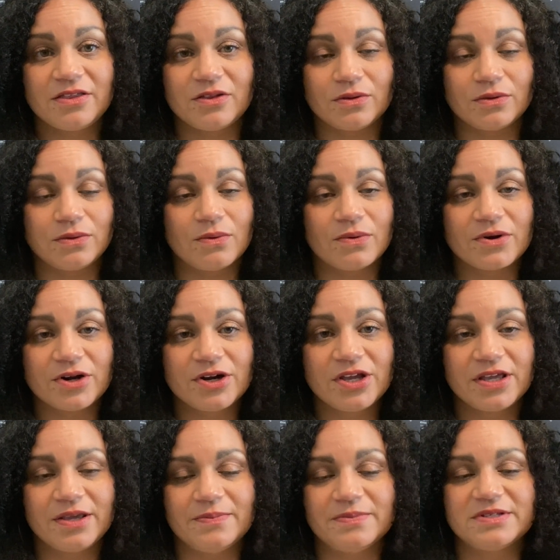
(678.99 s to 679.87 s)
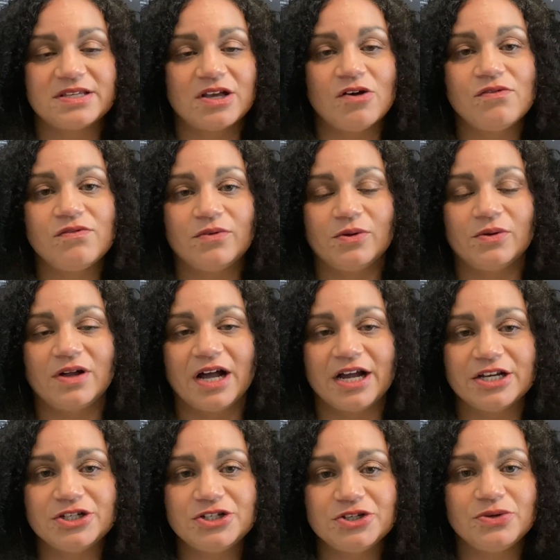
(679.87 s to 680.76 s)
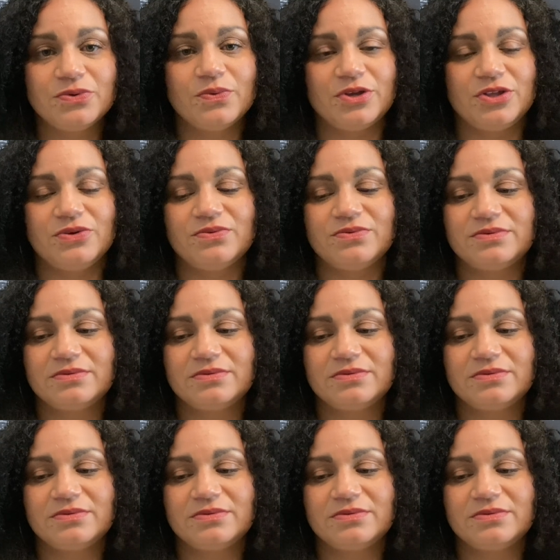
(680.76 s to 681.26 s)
the Lord himself, will guide you when you